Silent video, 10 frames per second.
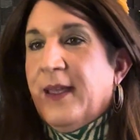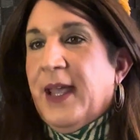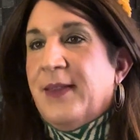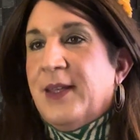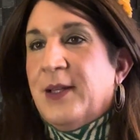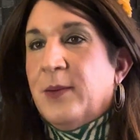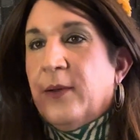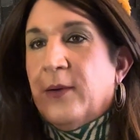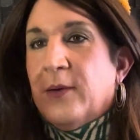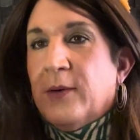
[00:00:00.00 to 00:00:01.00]
And then
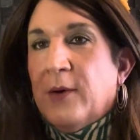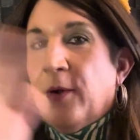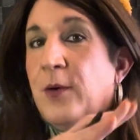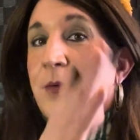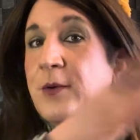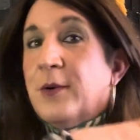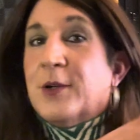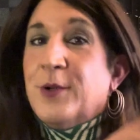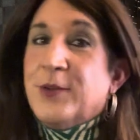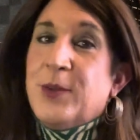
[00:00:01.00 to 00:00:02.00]
over
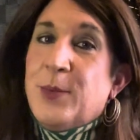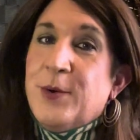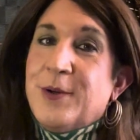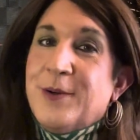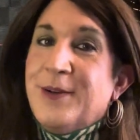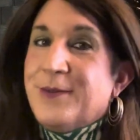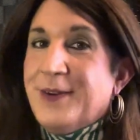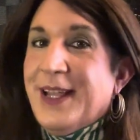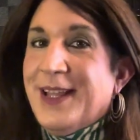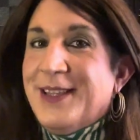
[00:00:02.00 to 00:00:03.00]
across the border in
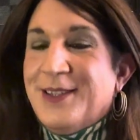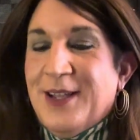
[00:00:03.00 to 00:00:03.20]
France,